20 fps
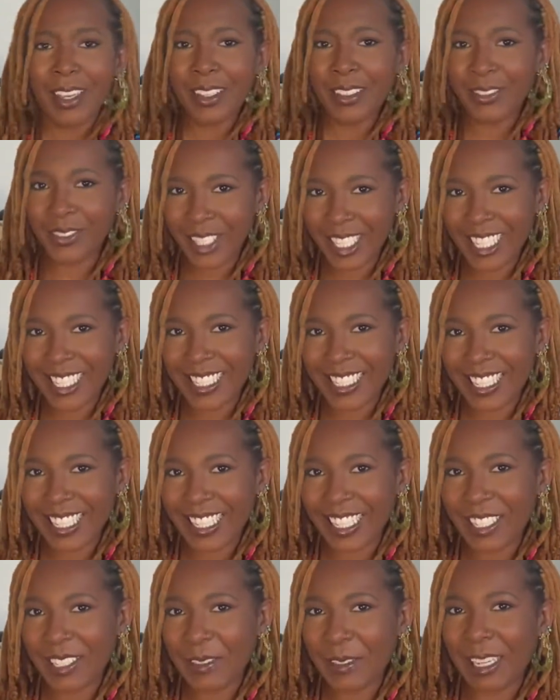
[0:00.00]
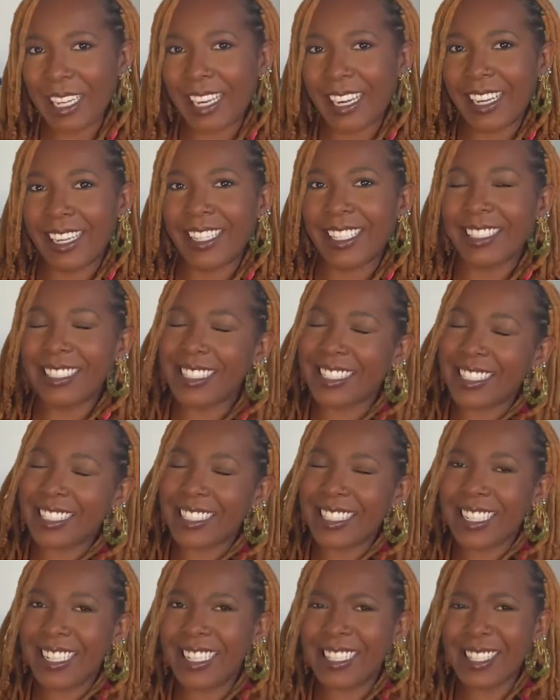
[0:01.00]
Funny seeing you here. It's
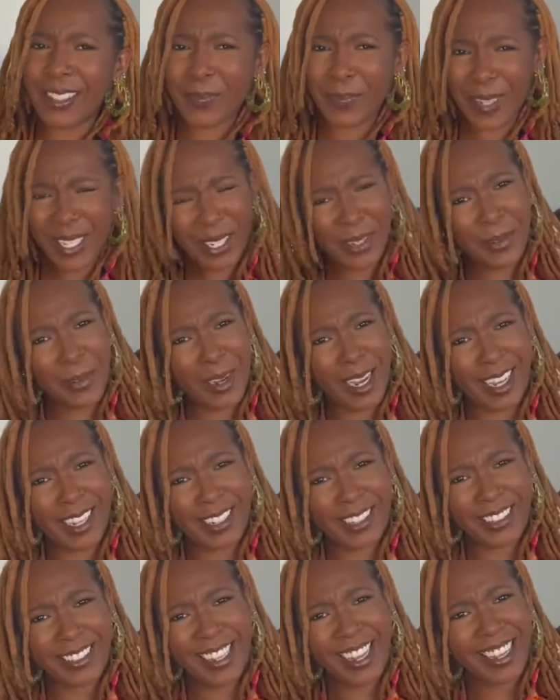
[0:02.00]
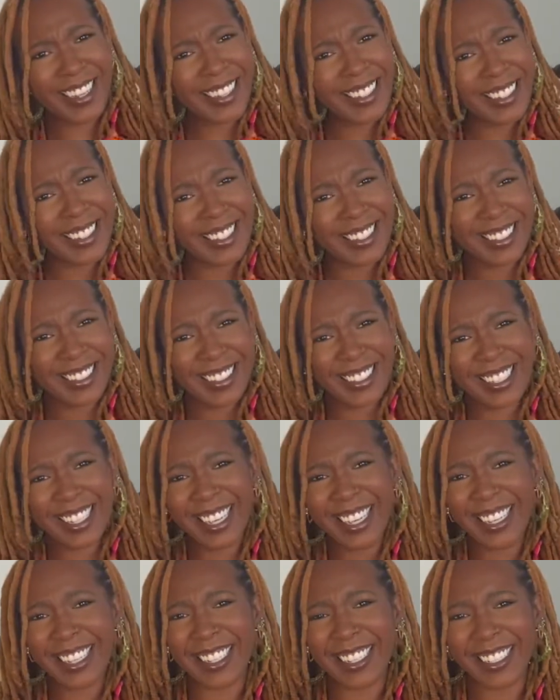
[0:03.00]
been a while, huh?
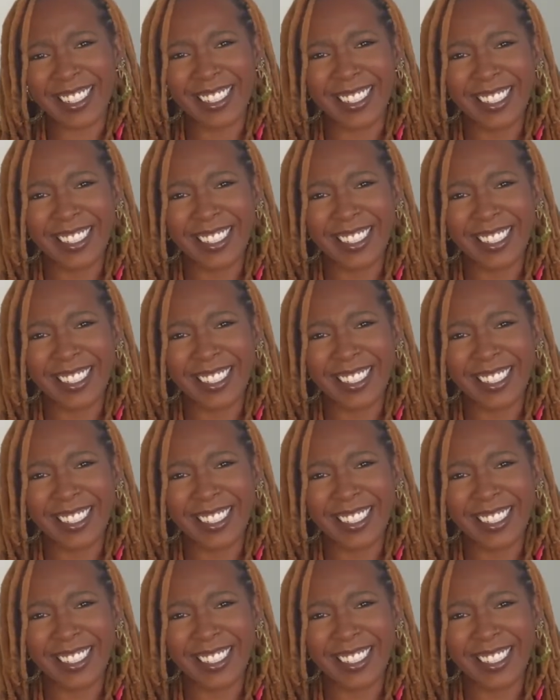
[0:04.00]
Yeah.